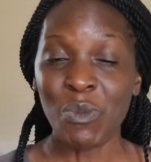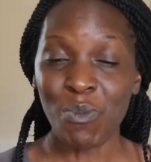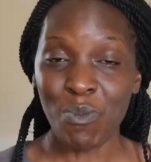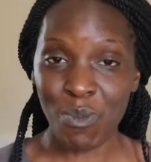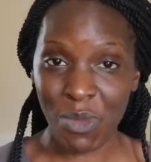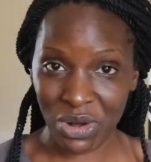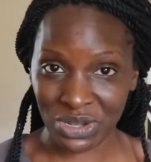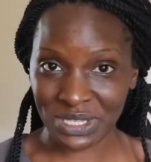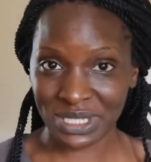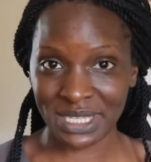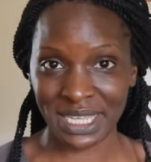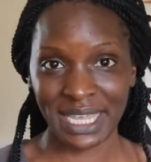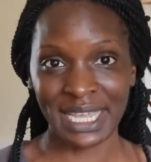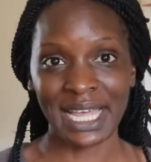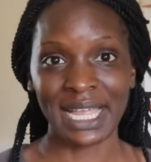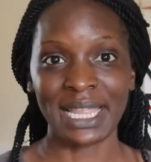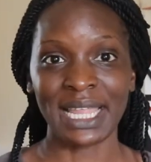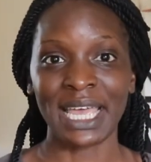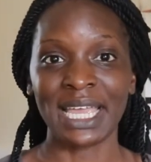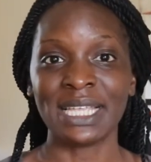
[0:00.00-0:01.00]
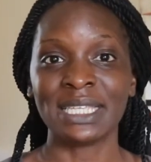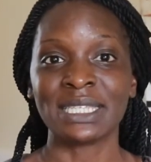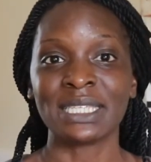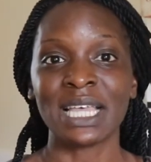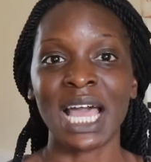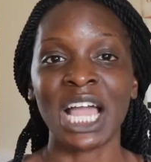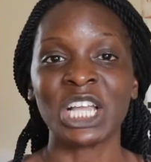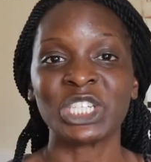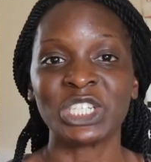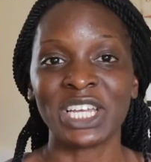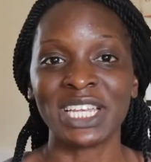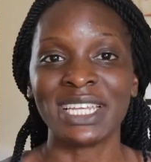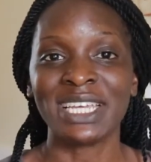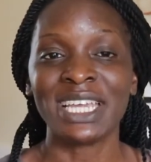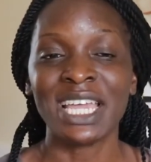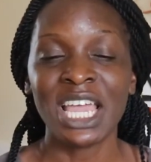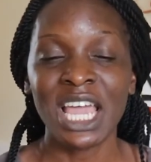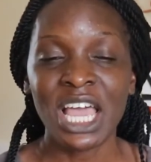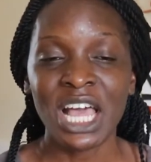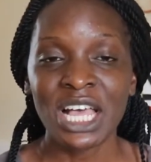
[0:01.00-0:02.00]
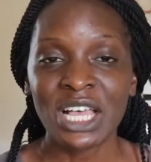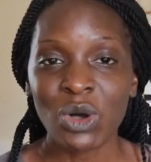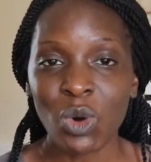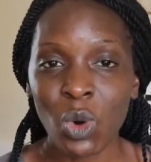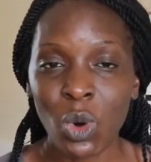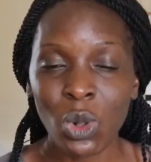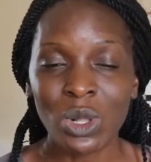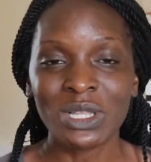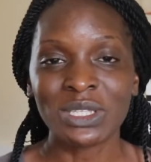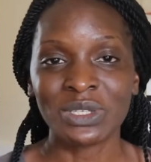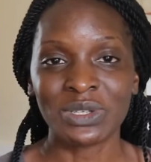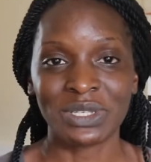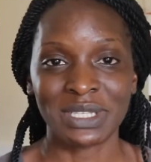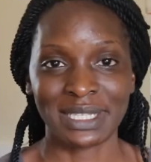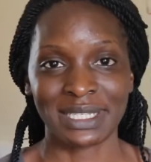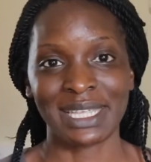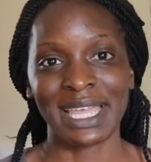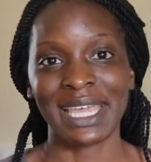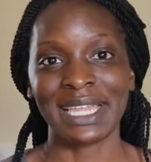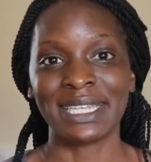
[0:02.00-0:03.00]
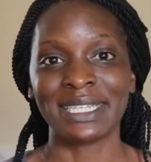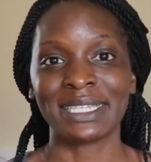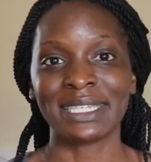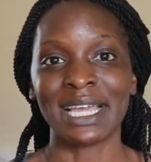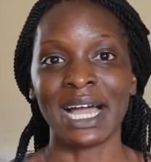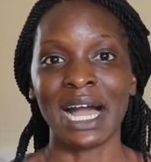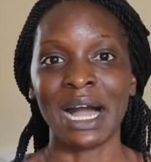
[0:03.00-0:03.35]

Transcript: most airlines actually also send